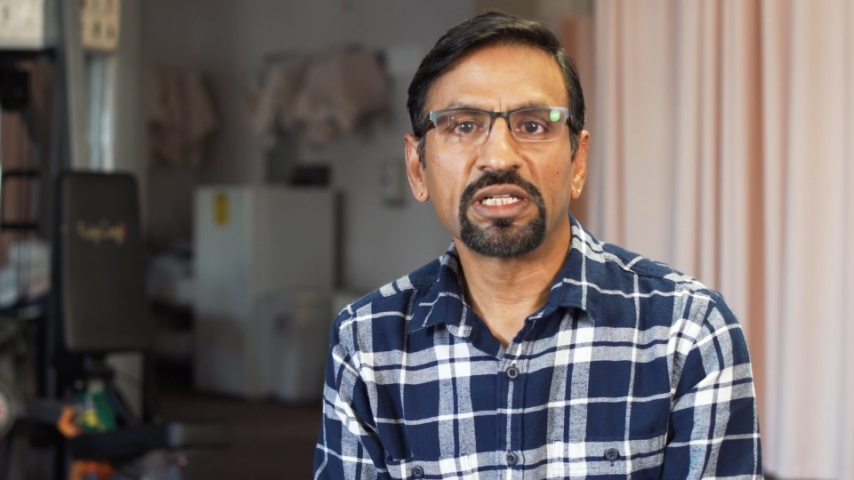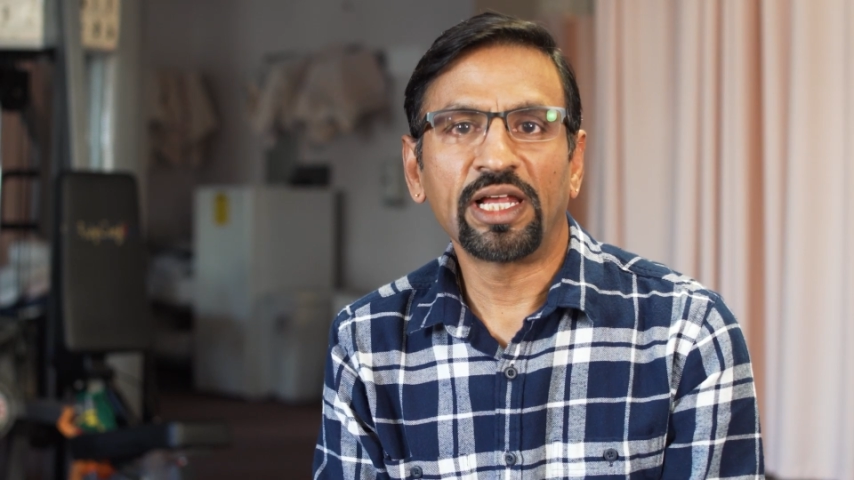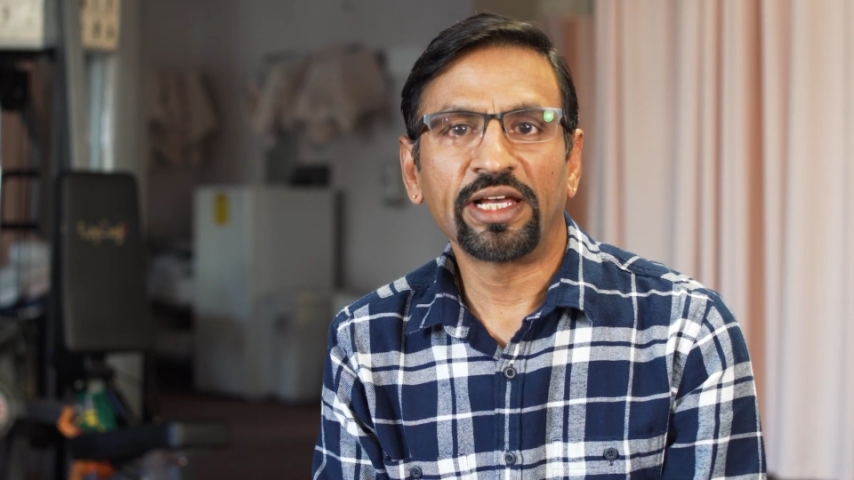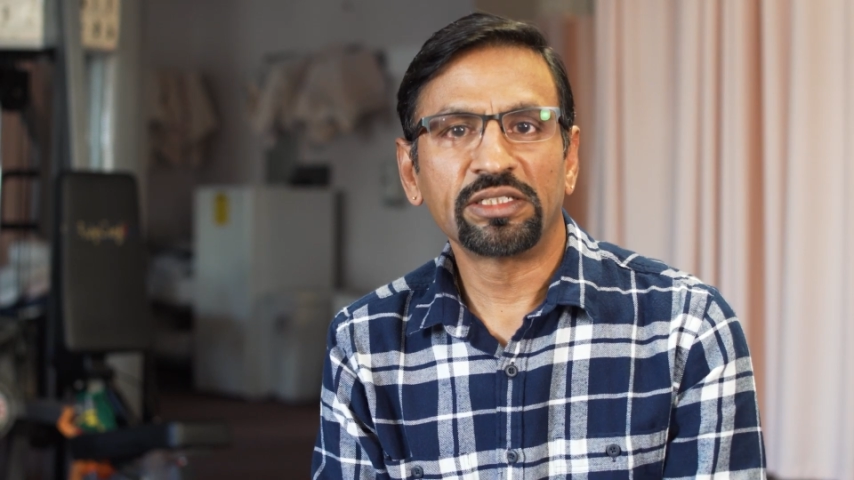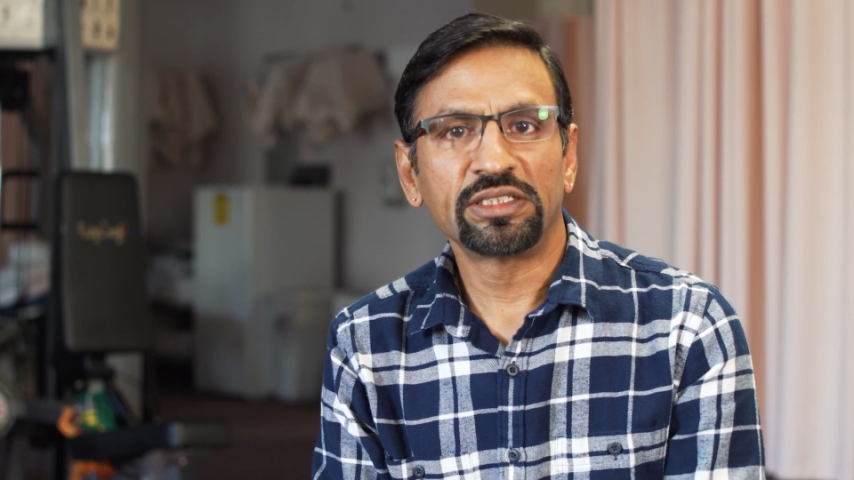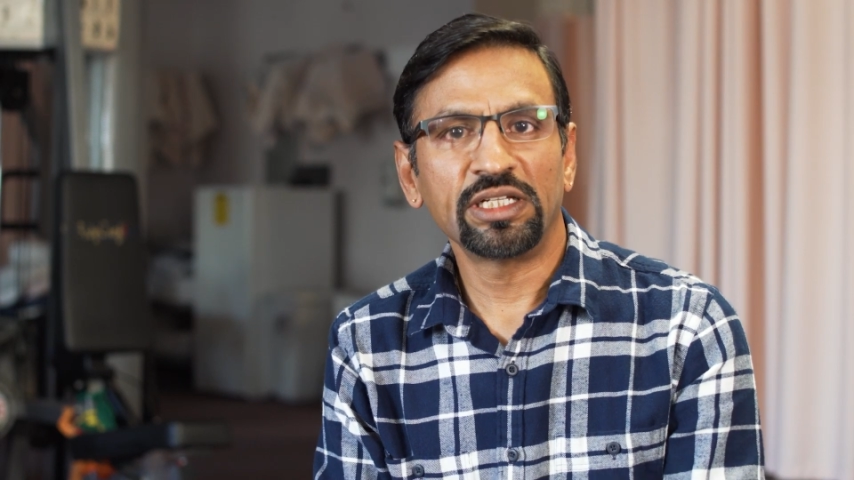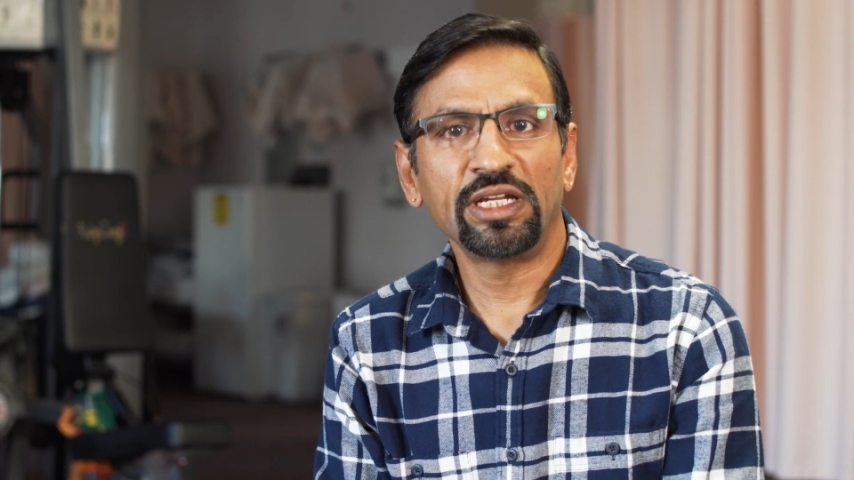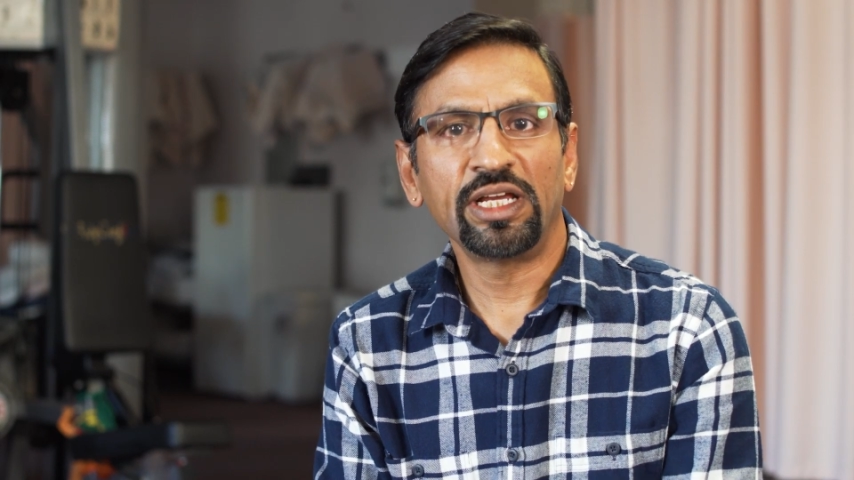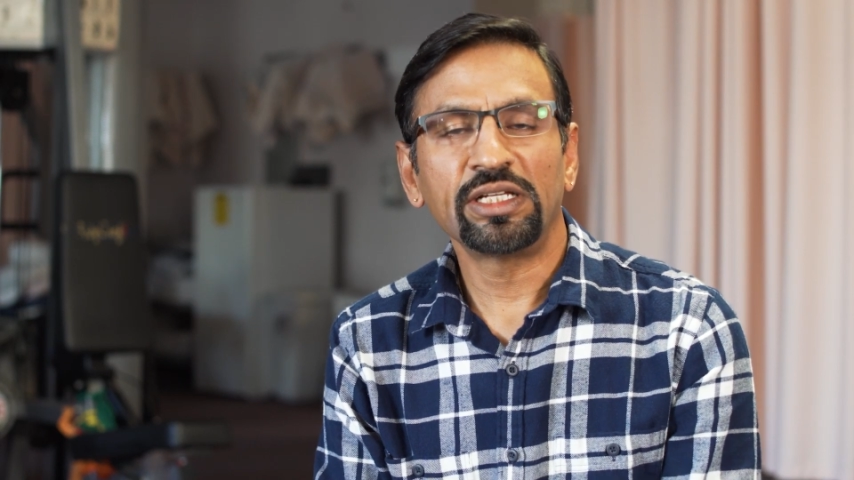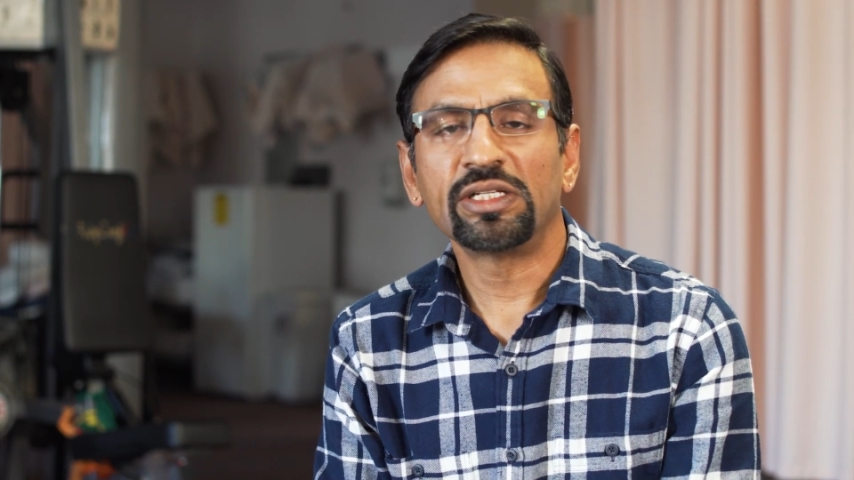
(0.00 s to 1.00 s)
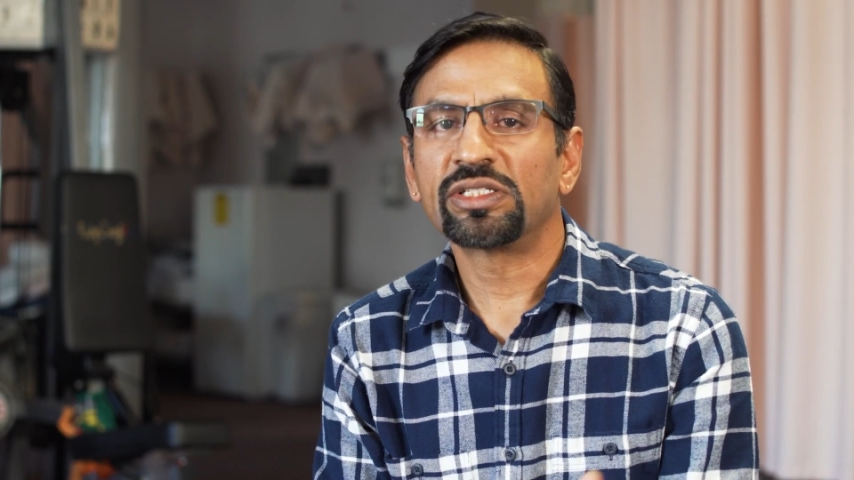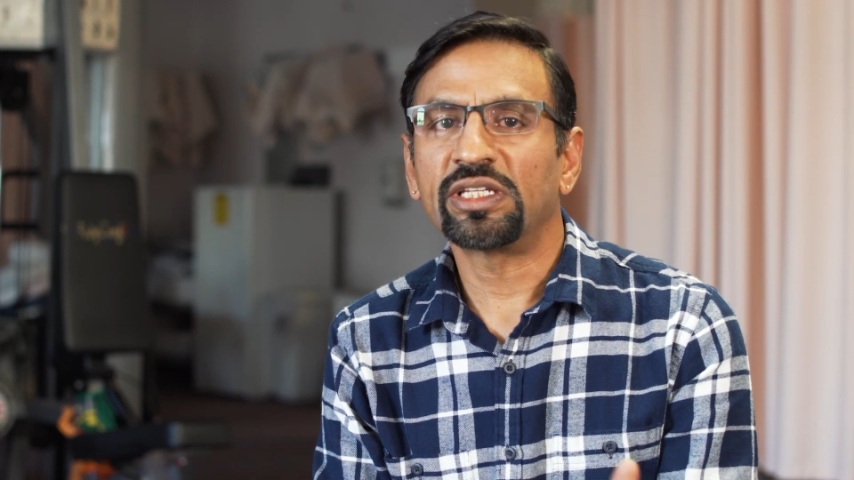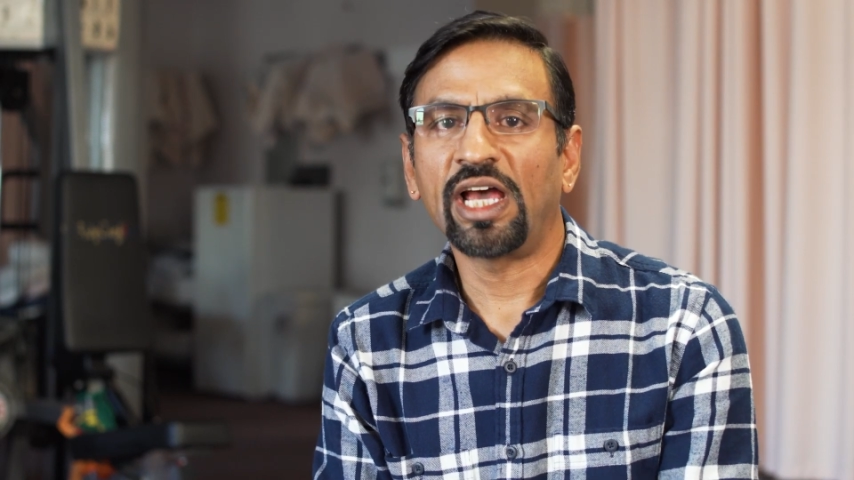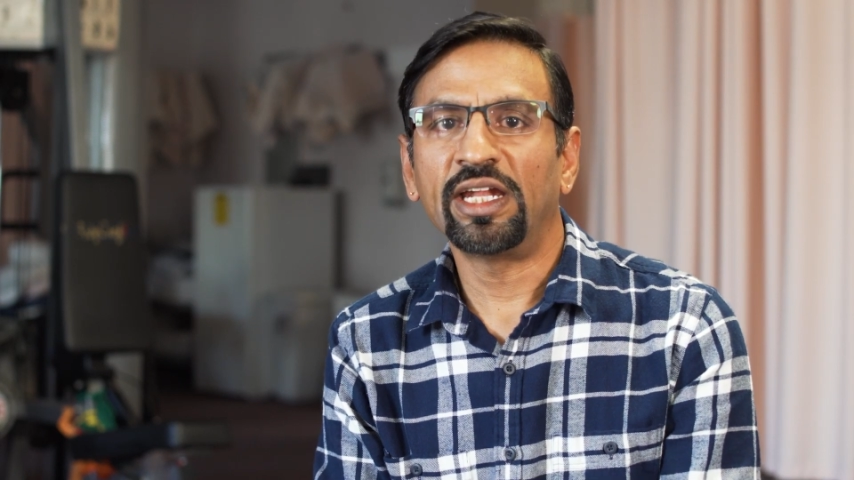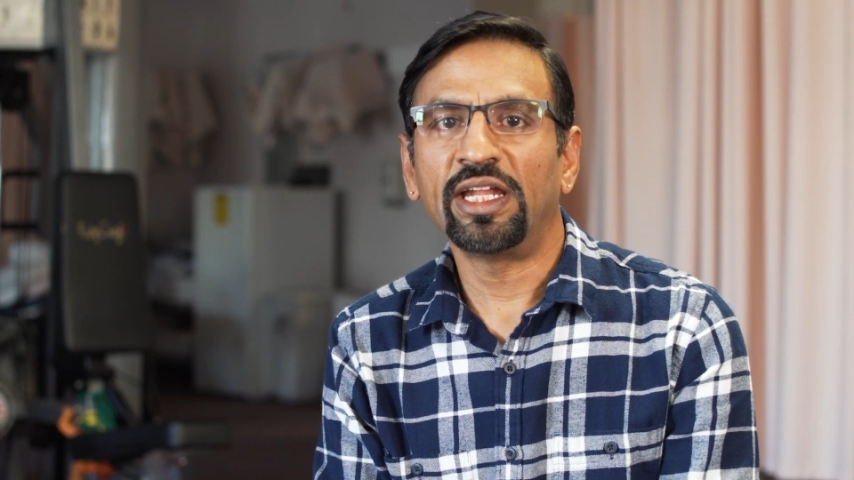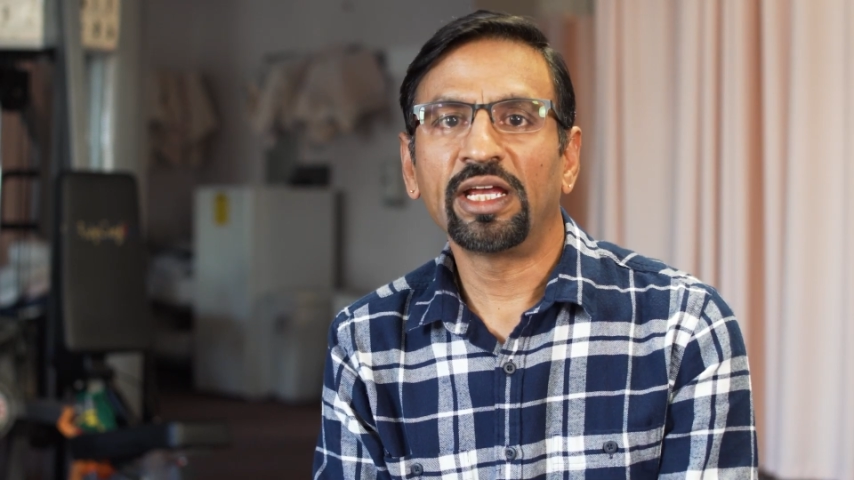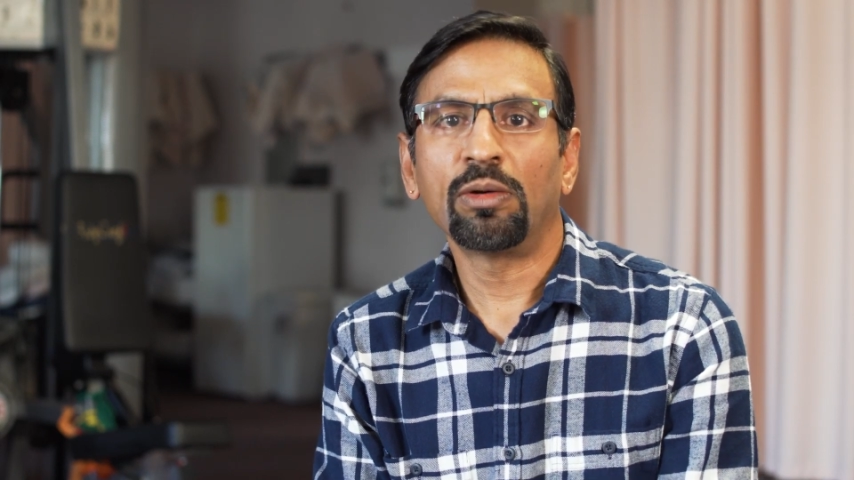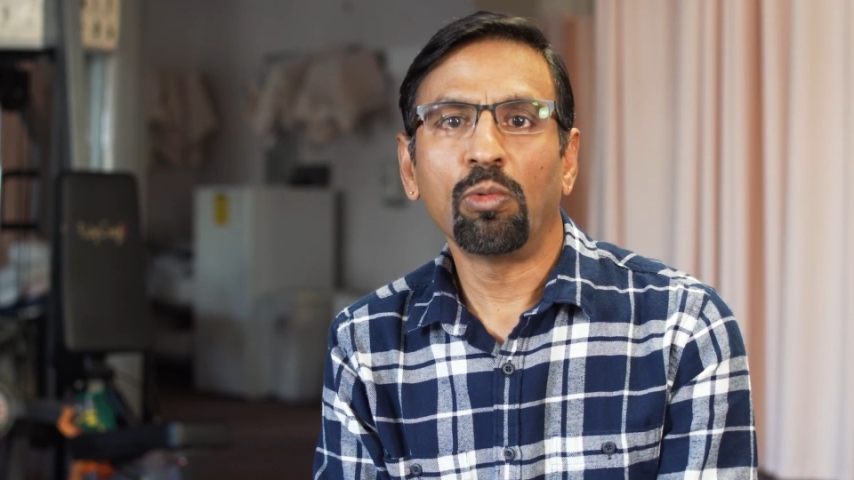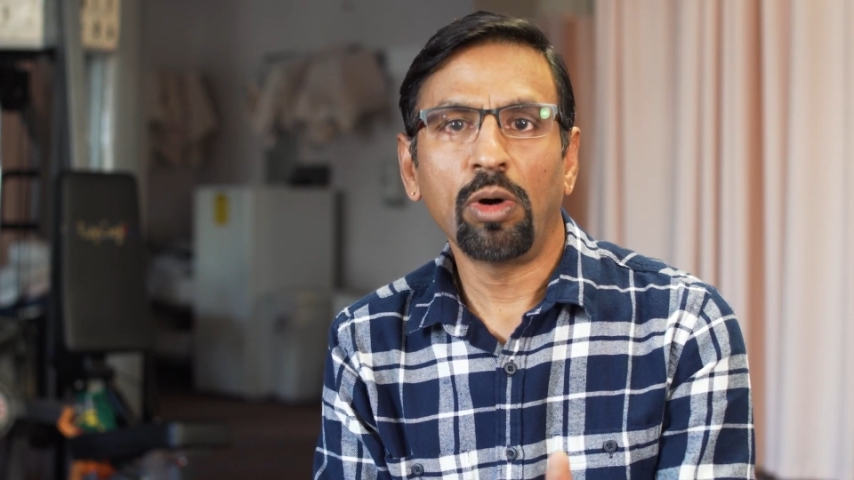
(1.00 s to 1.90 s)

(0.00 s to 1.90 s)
like sitting, standing,